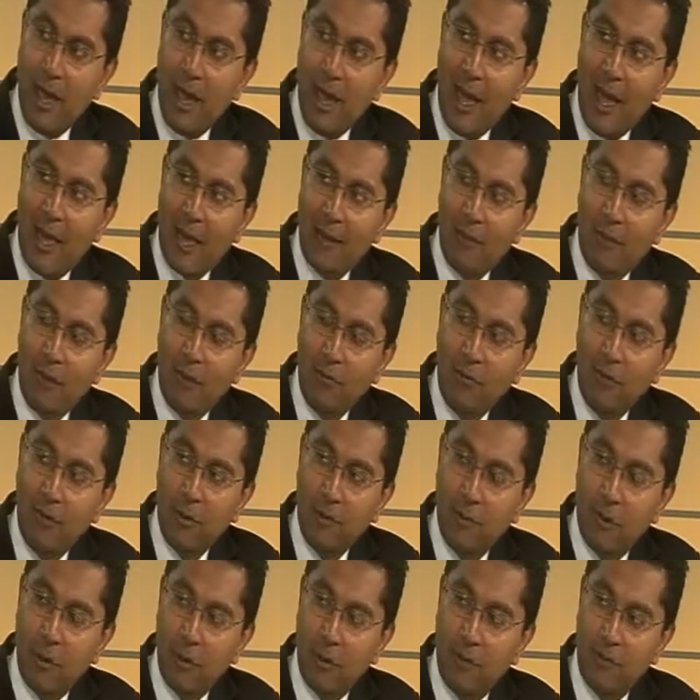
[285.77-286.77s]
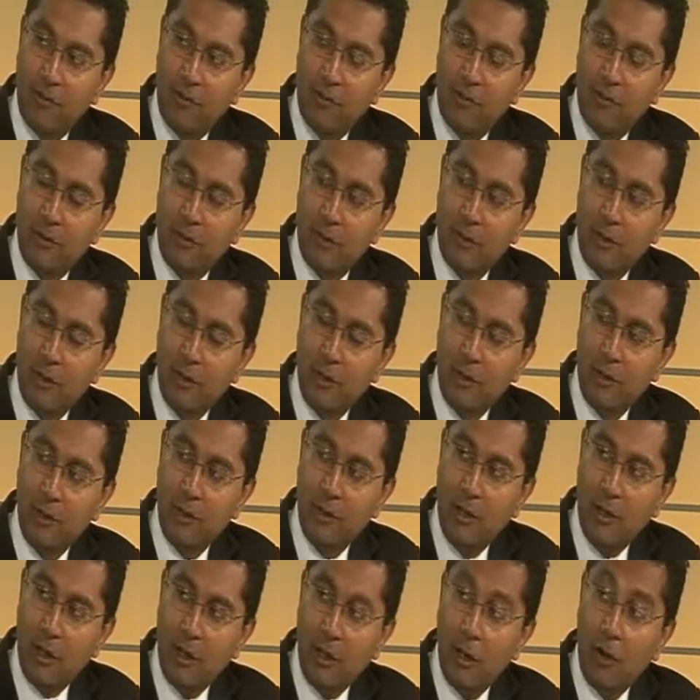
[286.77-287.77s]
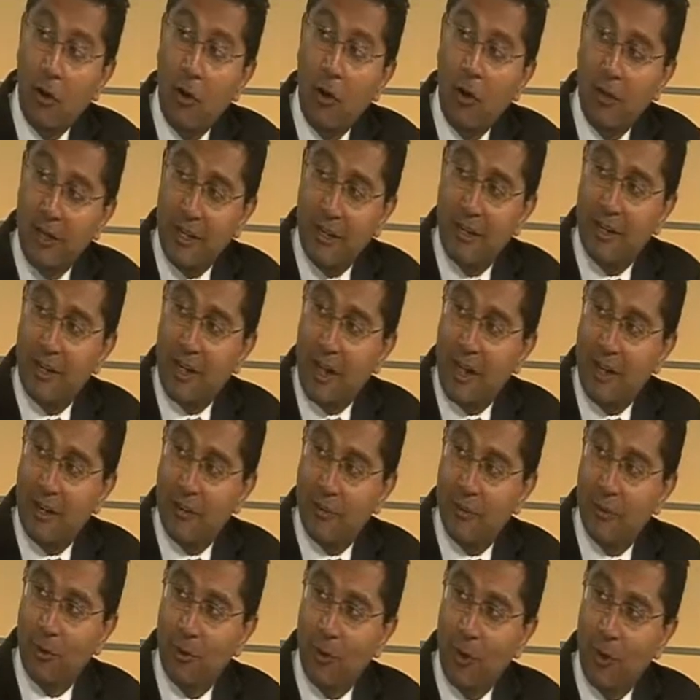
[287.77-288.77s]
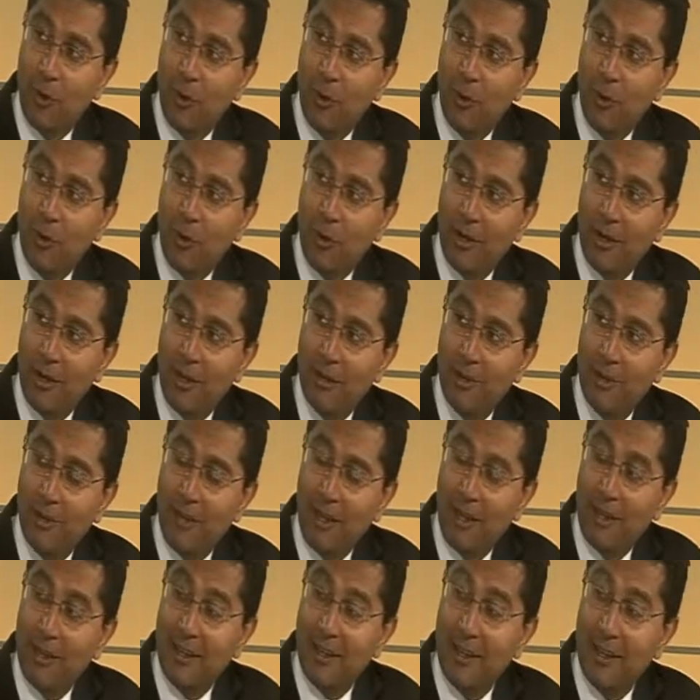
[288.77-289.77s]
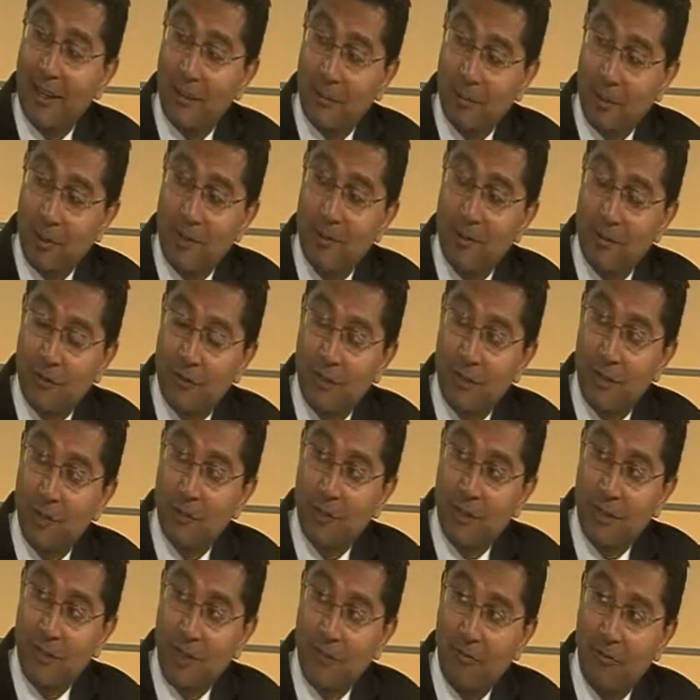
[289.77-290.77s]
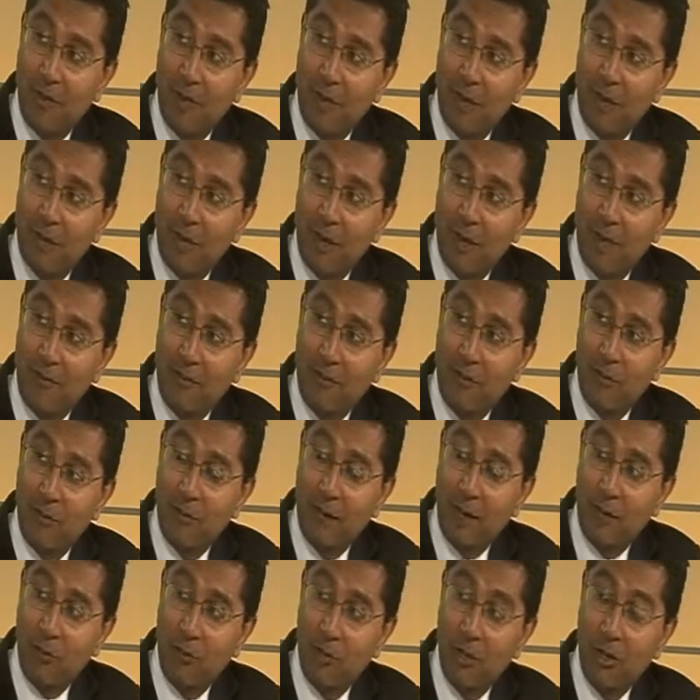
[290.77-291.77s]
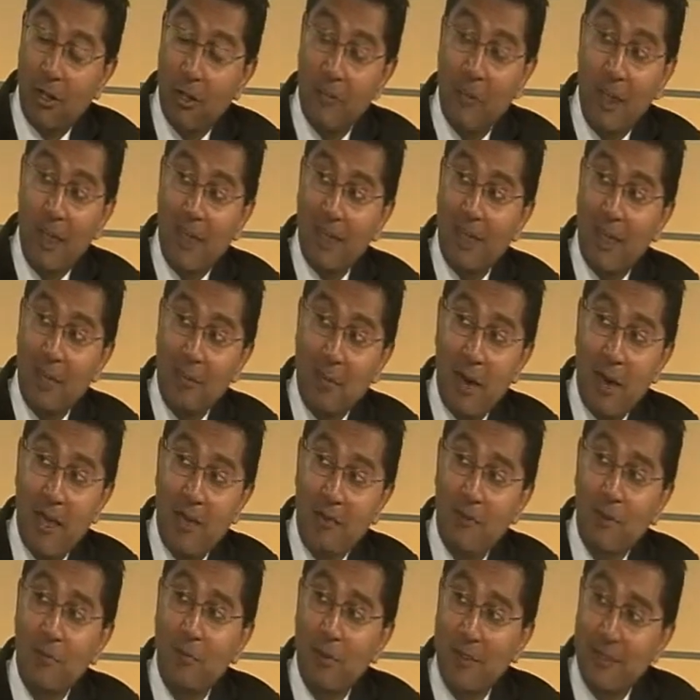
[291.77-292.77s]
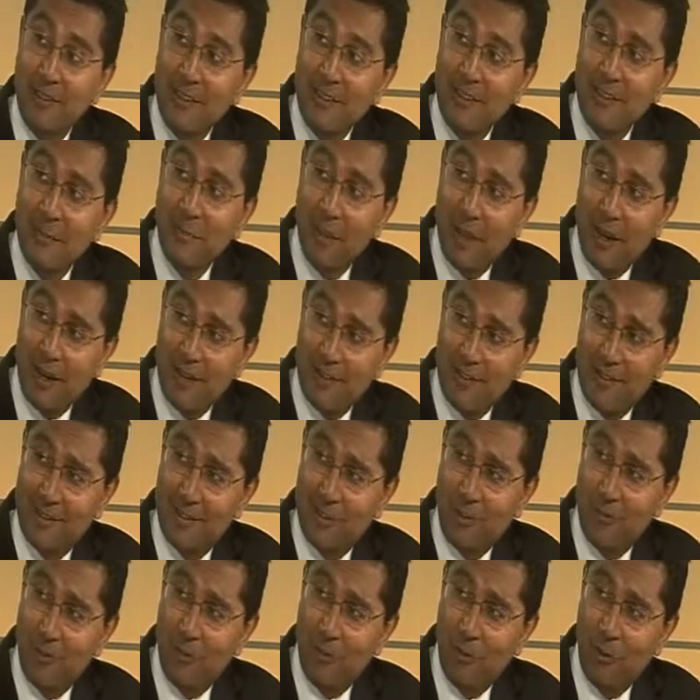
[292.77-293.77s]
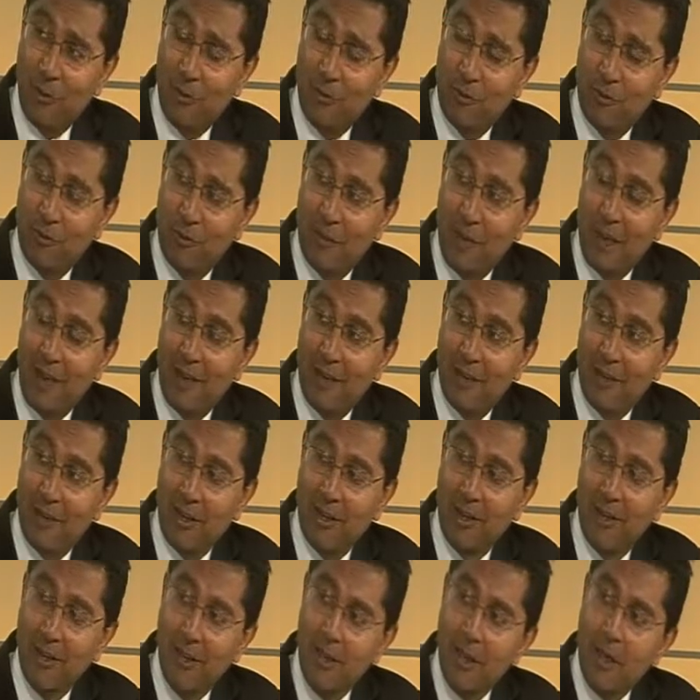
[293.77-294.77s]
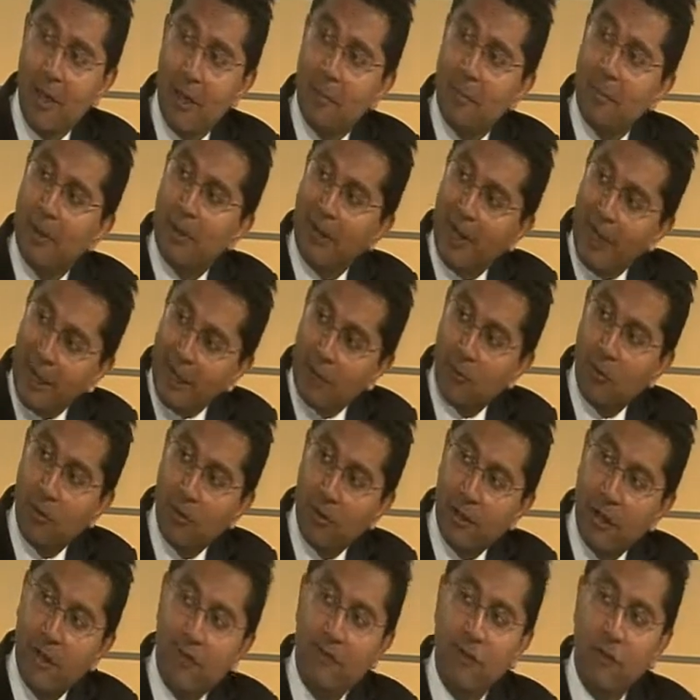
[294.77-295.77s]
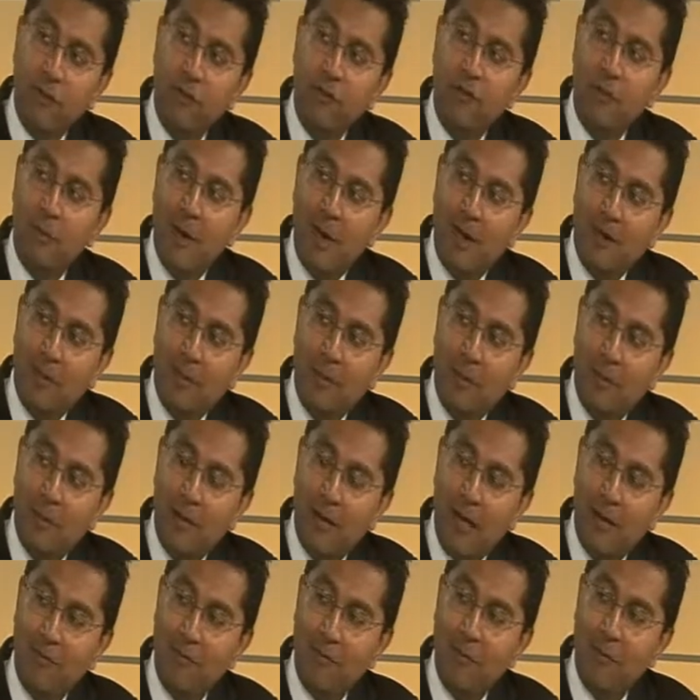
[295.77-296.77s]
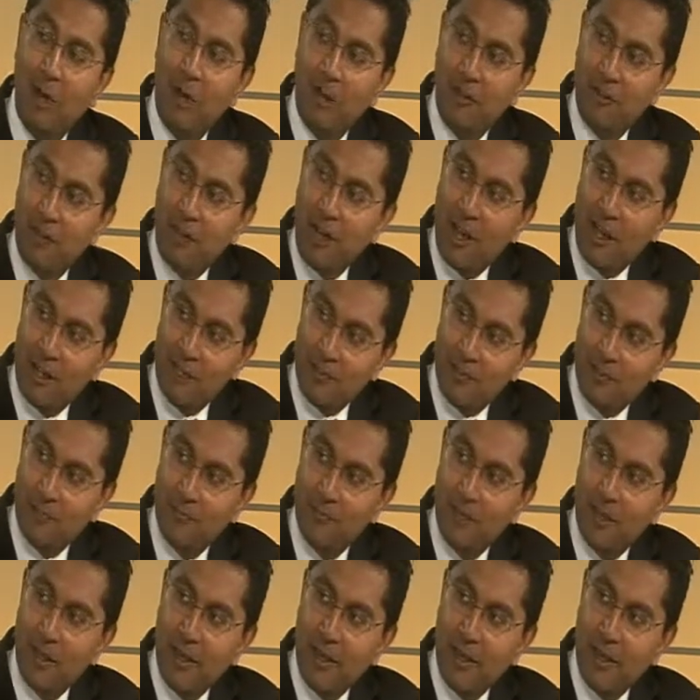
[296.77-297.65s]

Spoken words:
and often a person will not indicate to a co-worker in explicit terms that they find the behaviour to be unwelcome. They may even participate in some forms of behaviour, but later on their views about that behaviour might change.